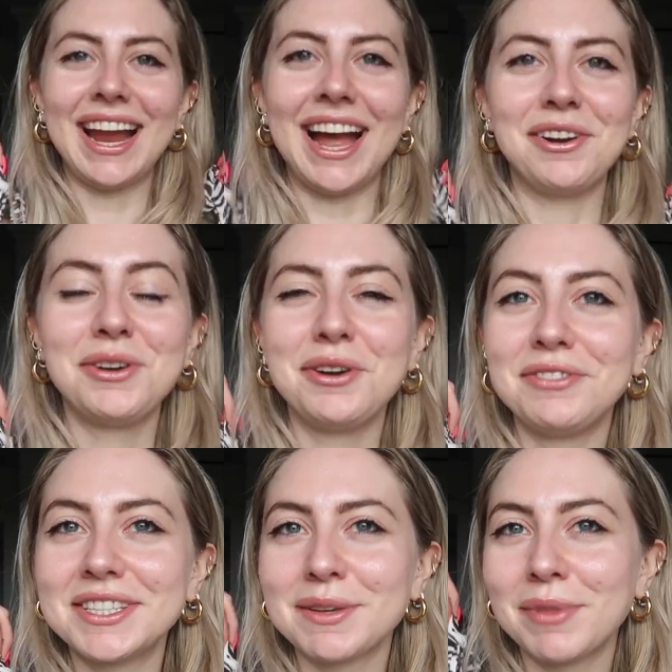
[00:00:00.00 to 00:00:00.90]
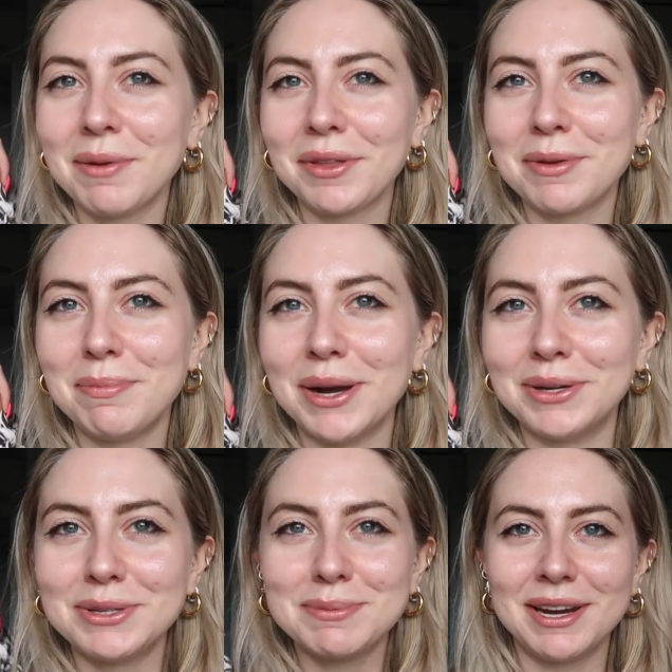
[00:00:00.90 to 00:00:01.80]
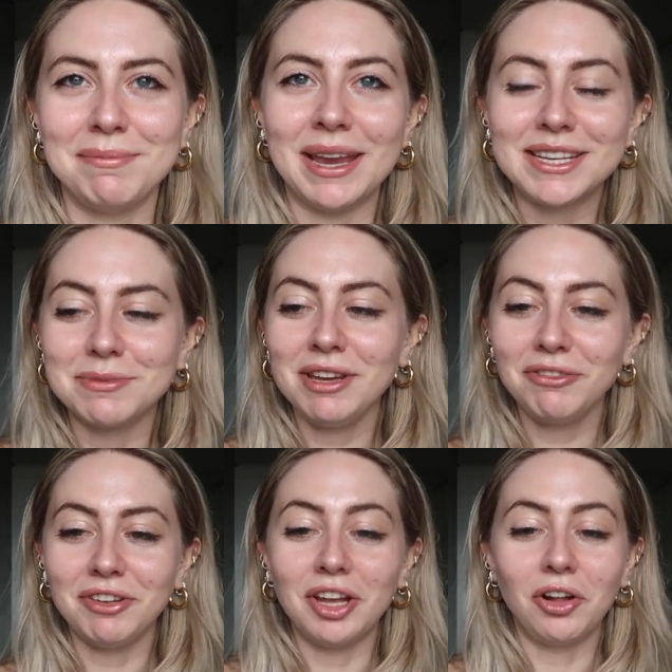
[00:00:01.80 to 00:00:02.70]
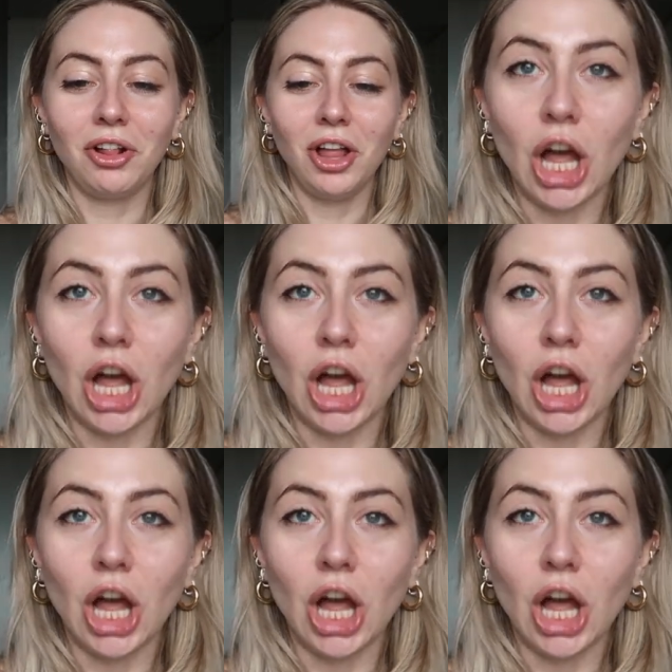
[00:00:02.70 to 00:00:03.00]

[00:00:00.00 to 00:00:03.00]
Like, I don't know if it's something about the bows, but it makes me feel